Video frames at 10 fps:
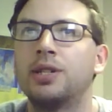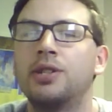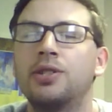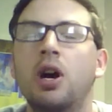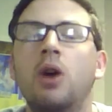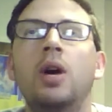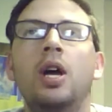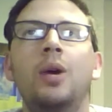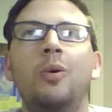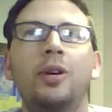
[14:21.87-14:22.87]
And so
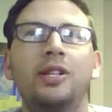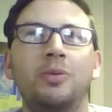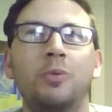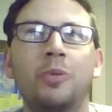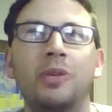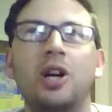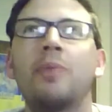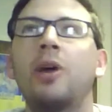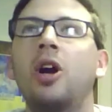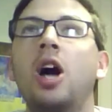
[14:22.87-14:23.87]
when we, when we talk
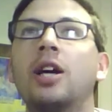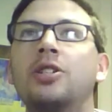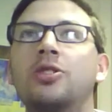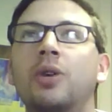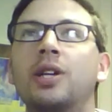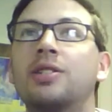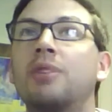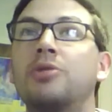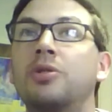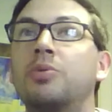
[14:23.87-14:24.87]
about Augie Choice, some
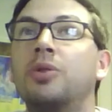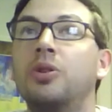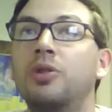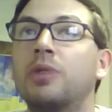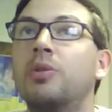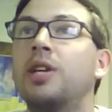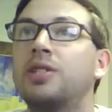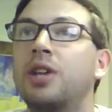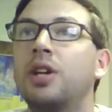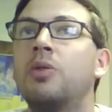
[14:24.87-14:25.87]
students will use it when they
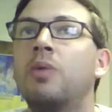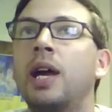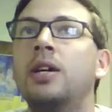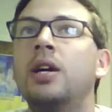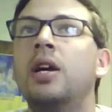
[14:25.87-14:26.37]
study away.